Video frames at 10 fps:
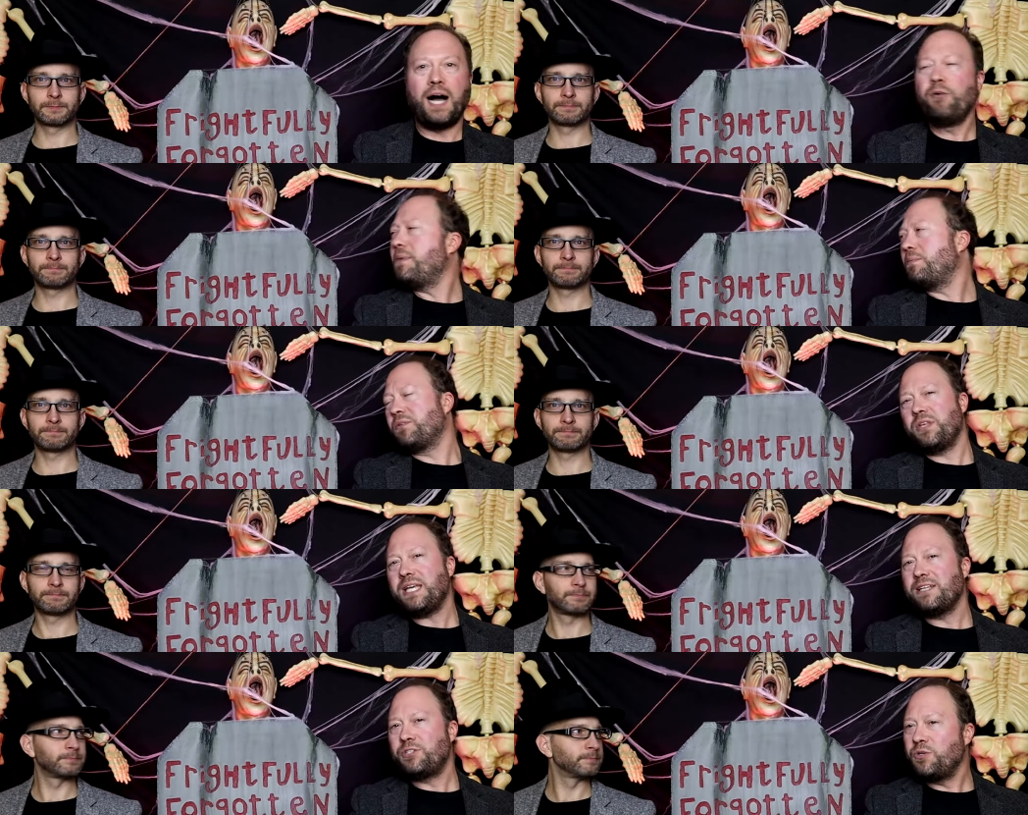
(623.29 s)
Speaker 1: I remember
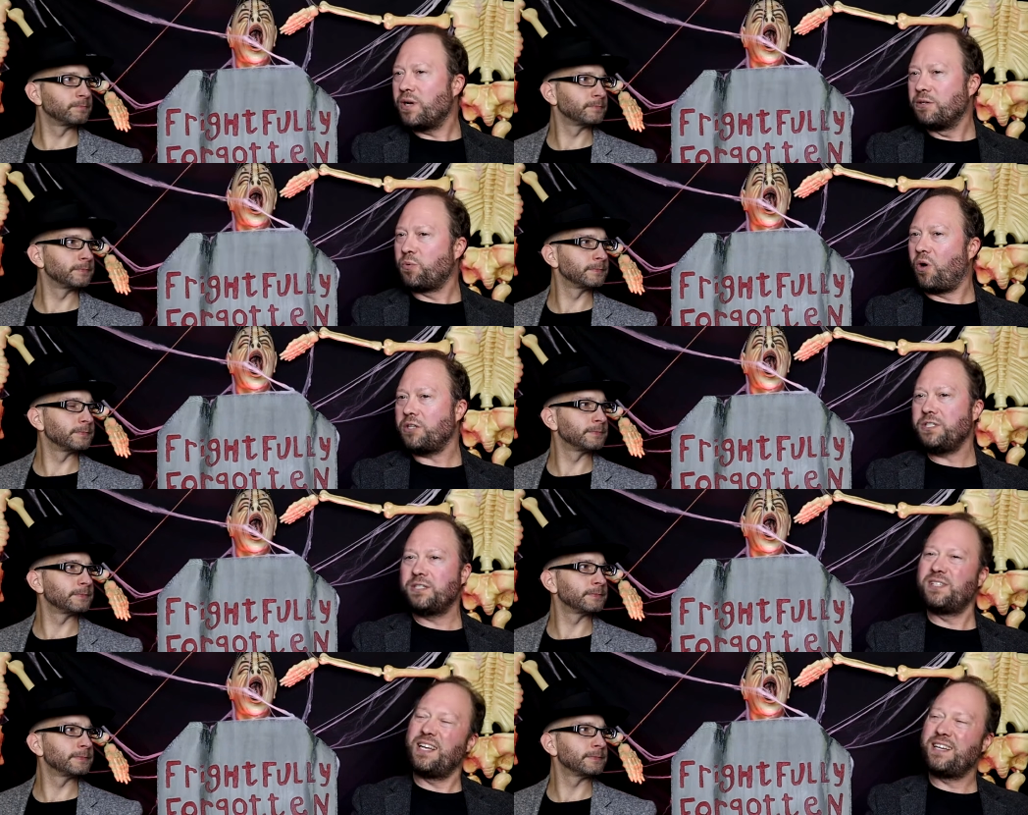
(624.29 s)
thinking too when I was watching
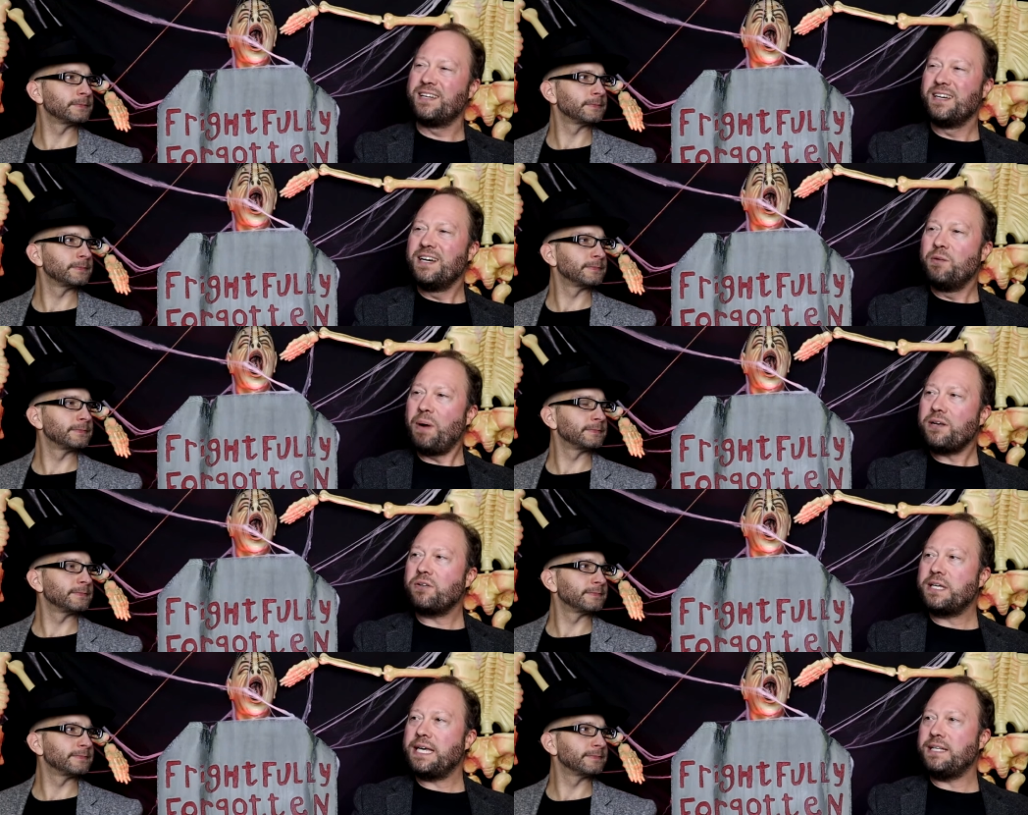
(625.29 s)
this, like, Michael
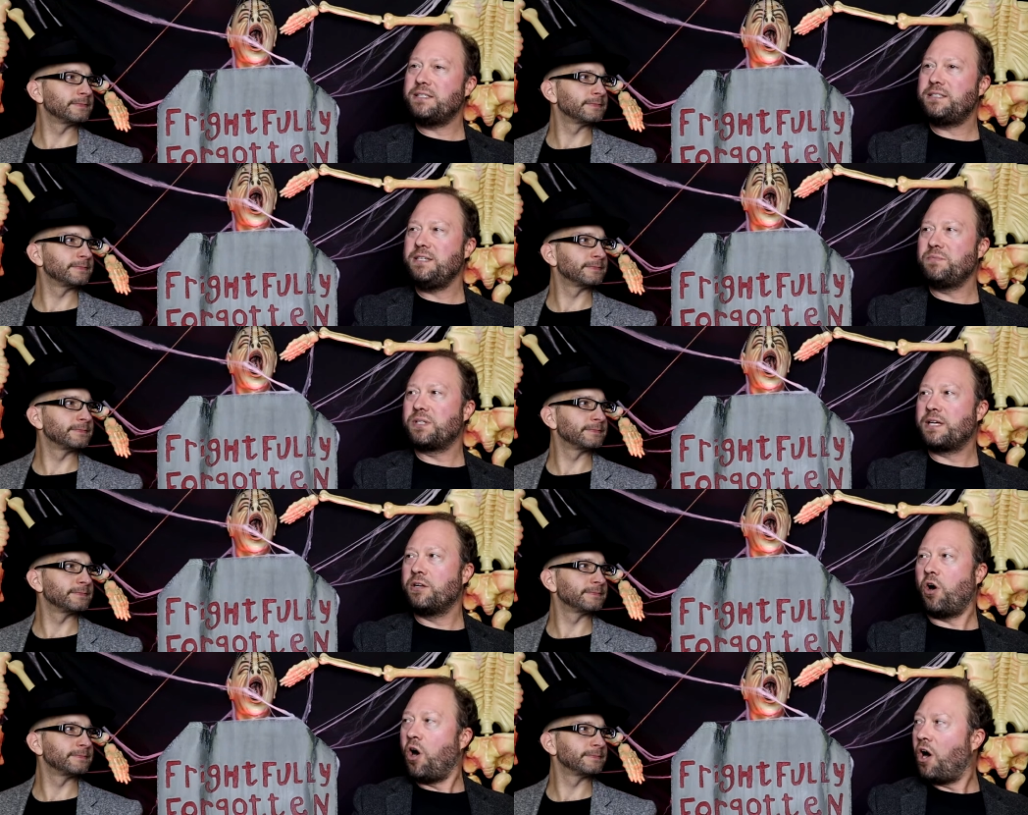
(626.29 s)
Caine seems like an
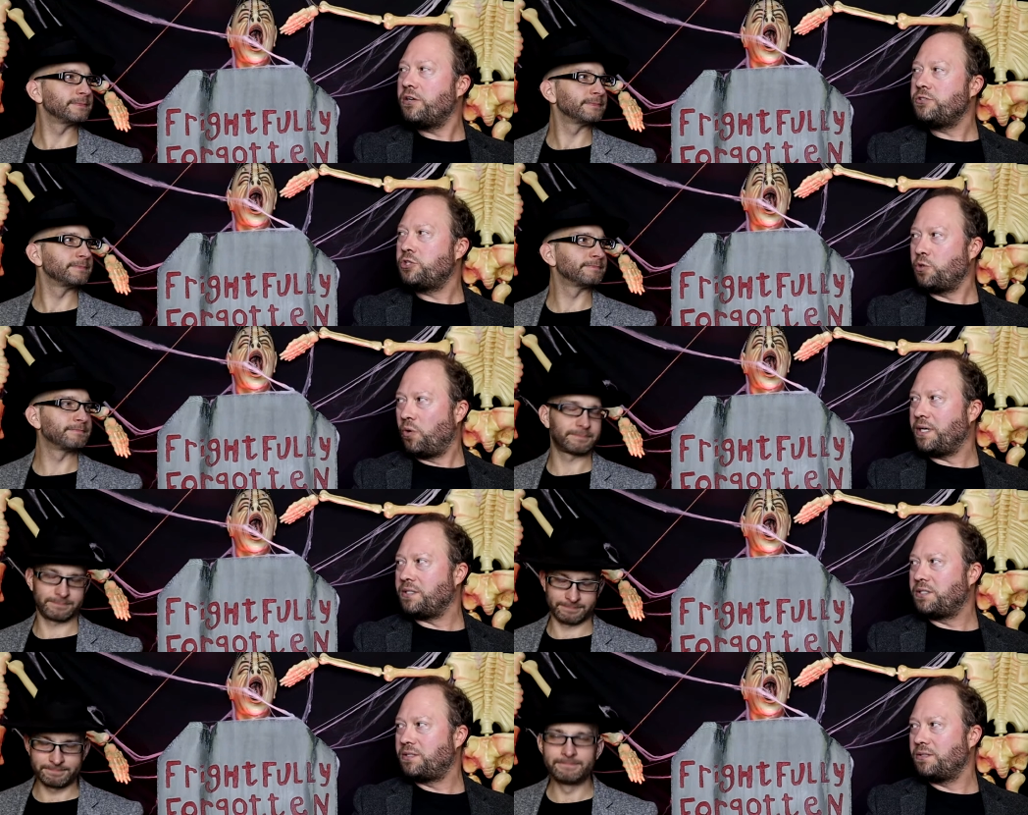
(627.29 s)
odd
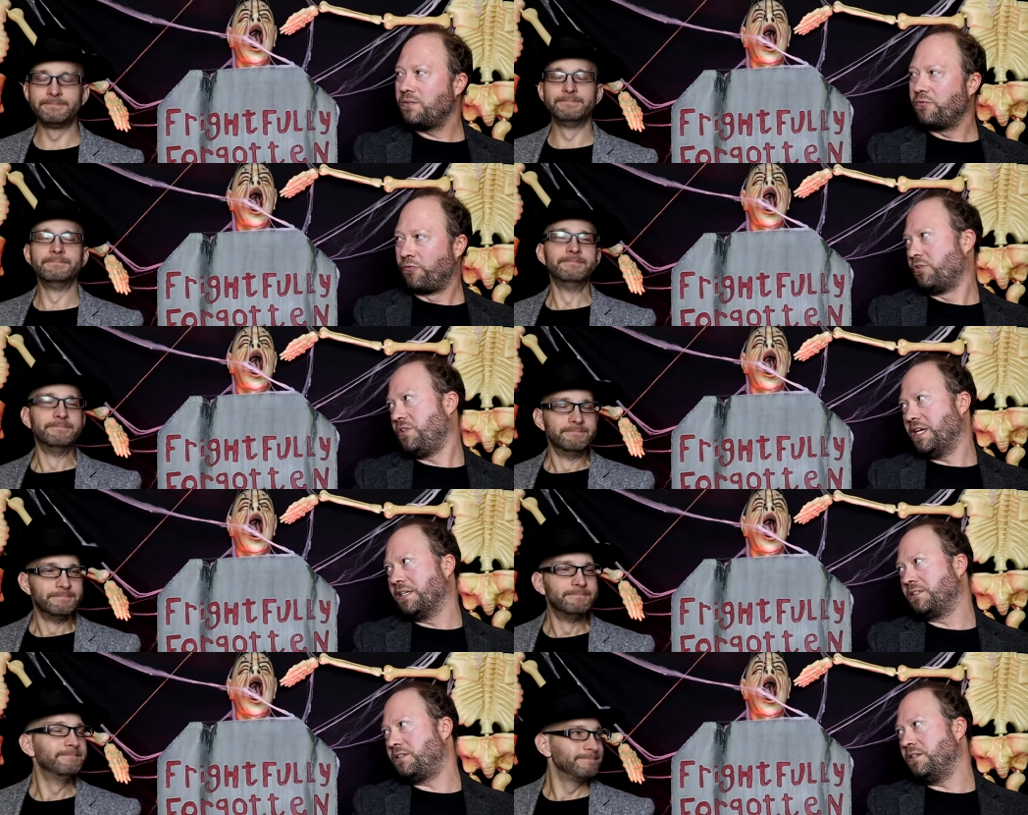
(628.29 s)
choice for
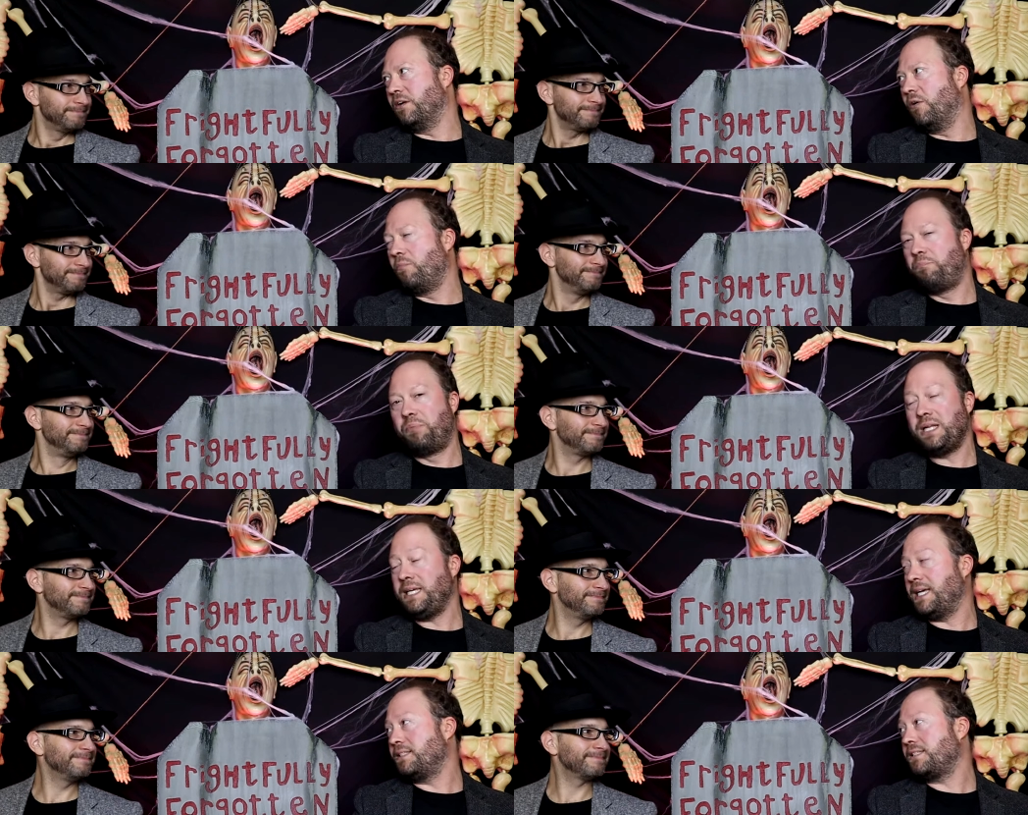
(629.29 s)
this, you know? But
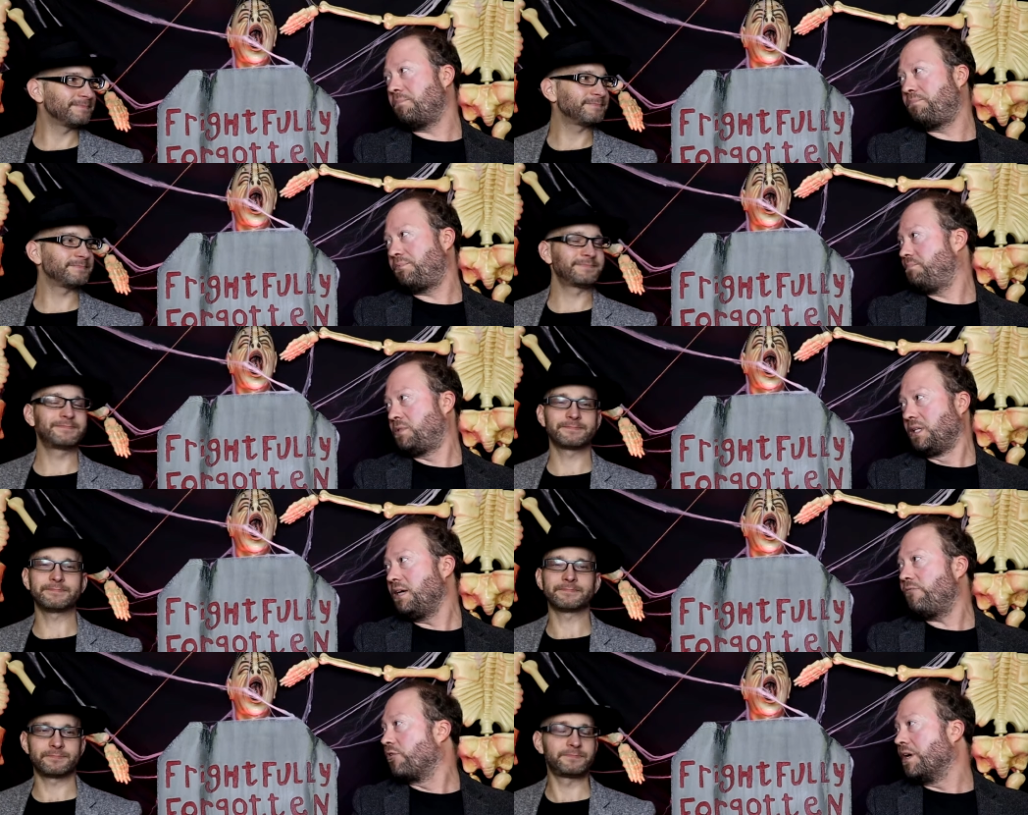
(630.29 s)
he ends up
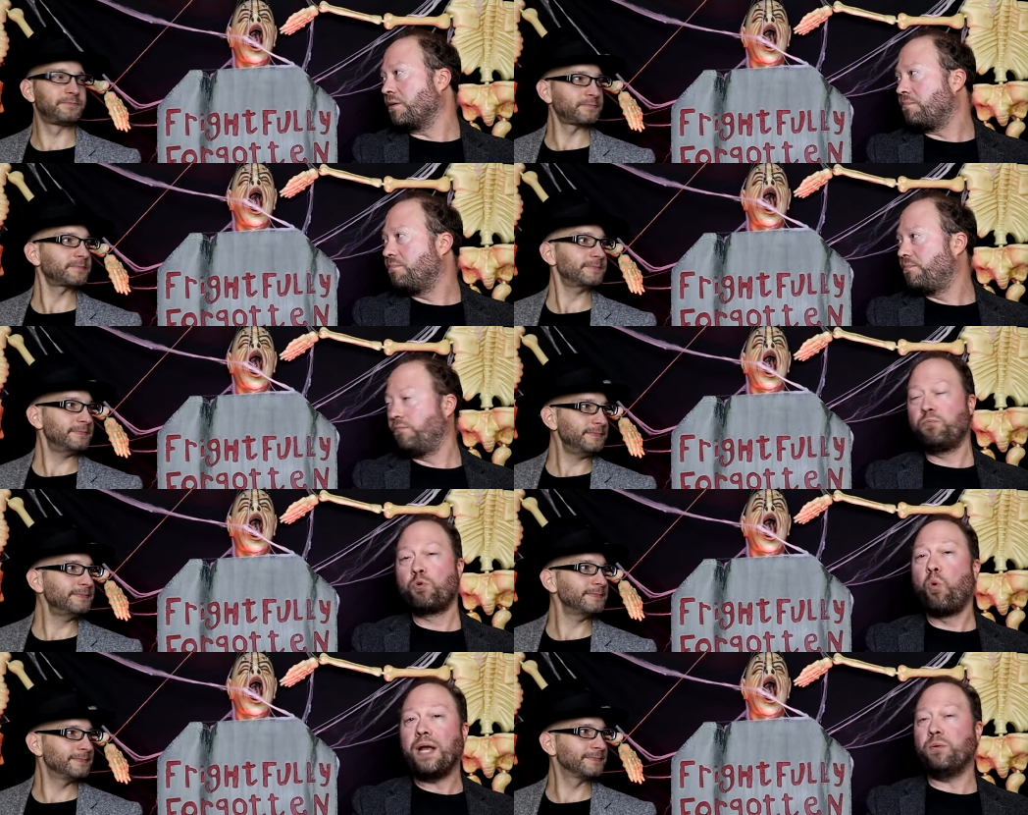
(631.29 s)
delivering
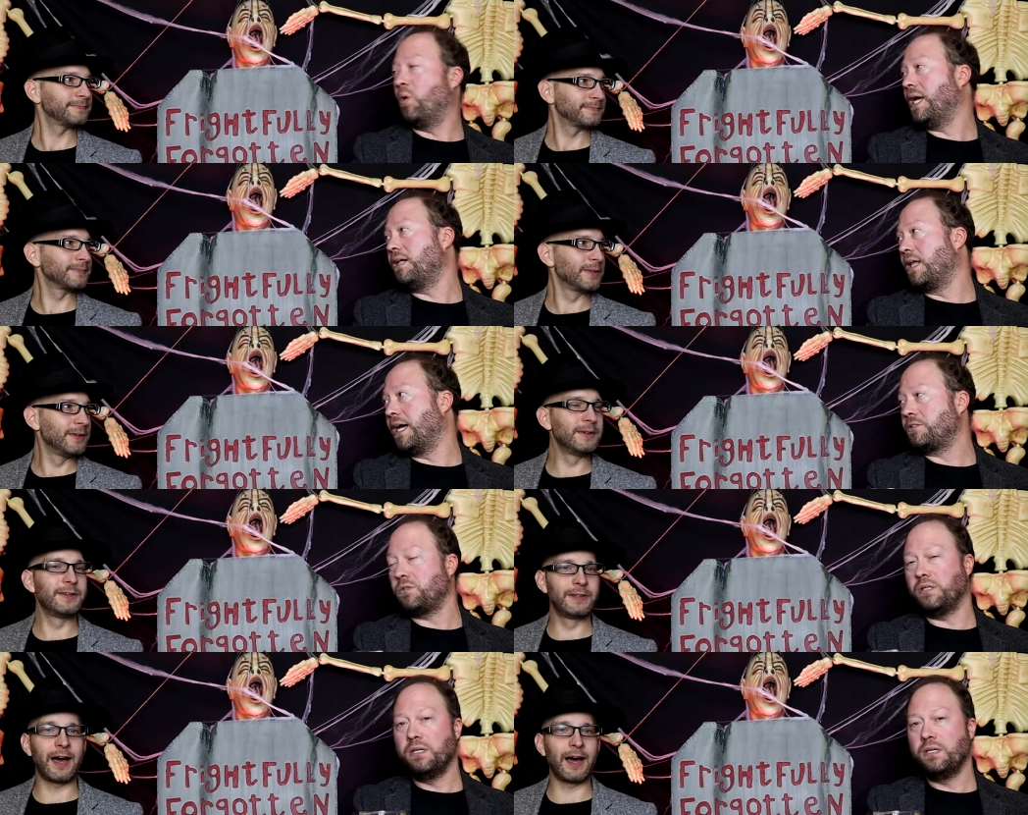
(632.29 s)
quite well, actually.